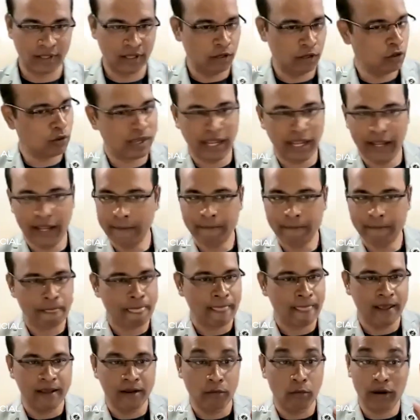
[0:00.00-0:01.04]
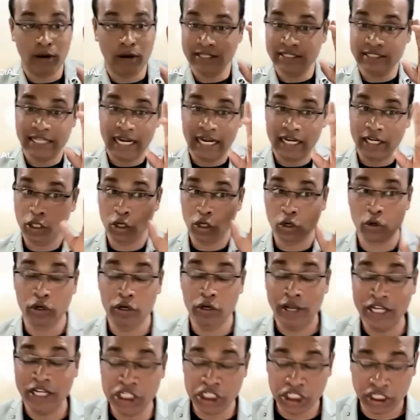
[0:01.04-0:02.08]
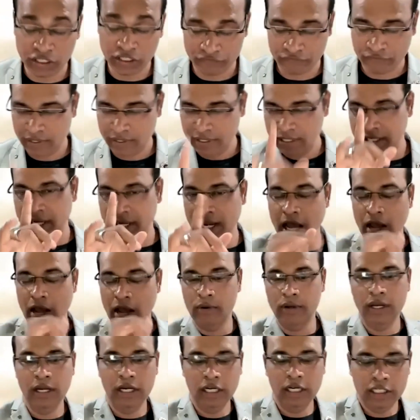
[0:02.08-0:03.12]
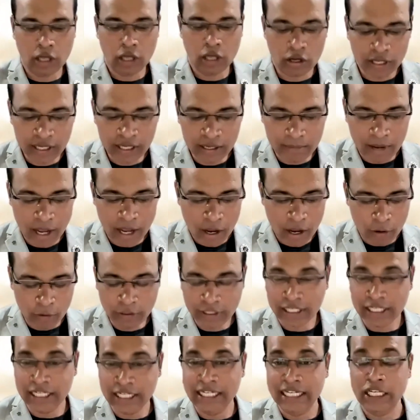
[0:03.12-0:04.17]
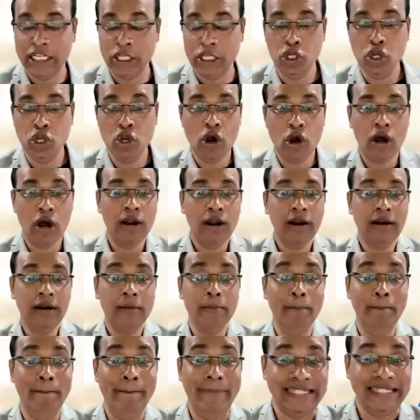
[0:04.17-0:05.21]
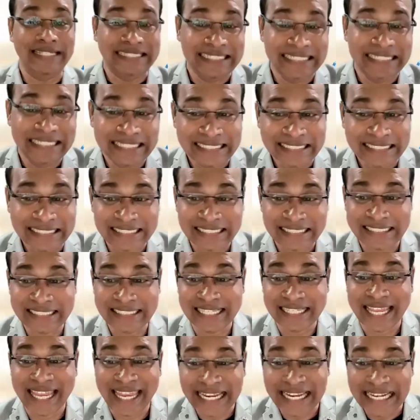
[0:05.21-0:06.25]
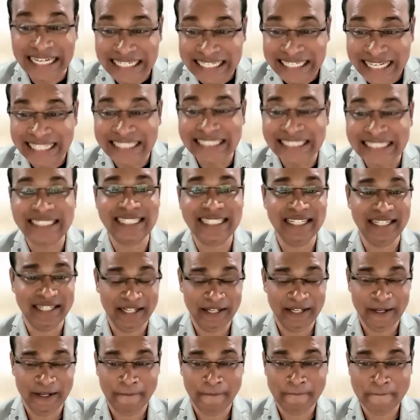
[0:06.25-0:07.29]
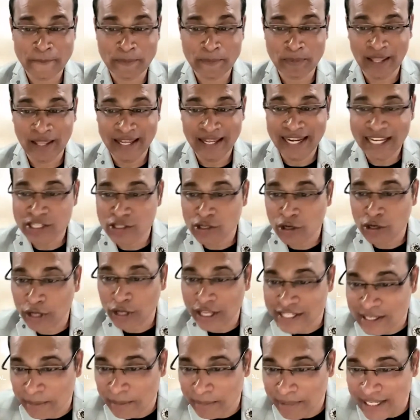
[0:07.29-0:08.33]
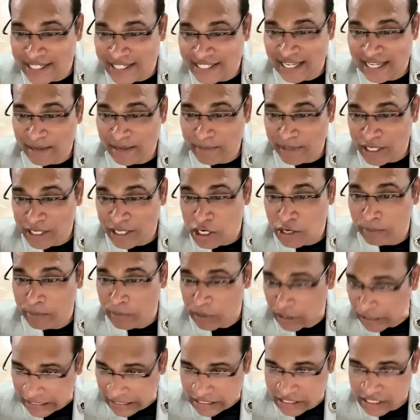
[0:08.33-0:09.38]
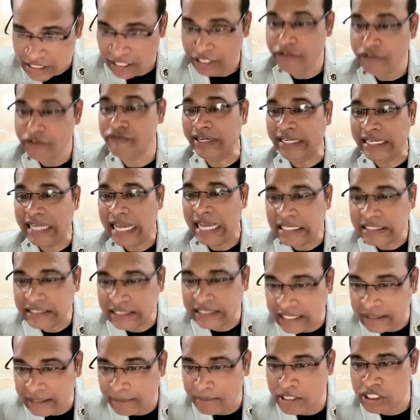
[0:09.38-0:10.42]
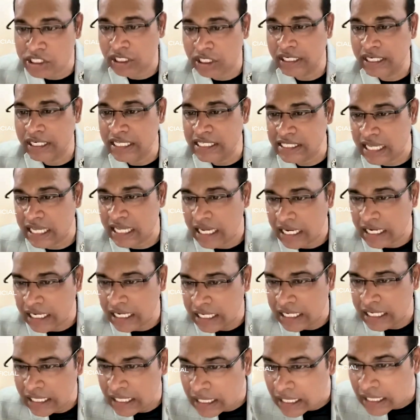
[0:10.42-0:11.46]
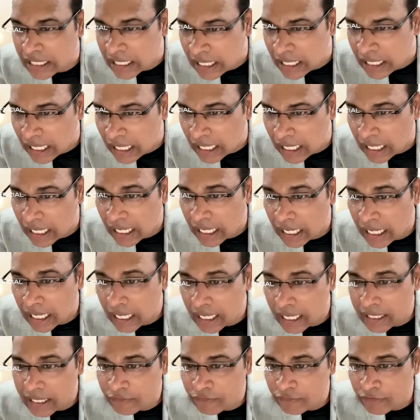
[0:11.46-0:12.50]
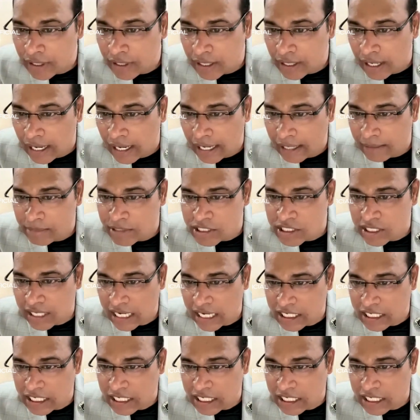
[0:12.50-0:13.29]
Okay, what is that you're going to achieve? Now, talking about your business intensity. Let's, okay, somebody's typing here, Pearl Executive, fantastic, Mr. Nisar, and Mr.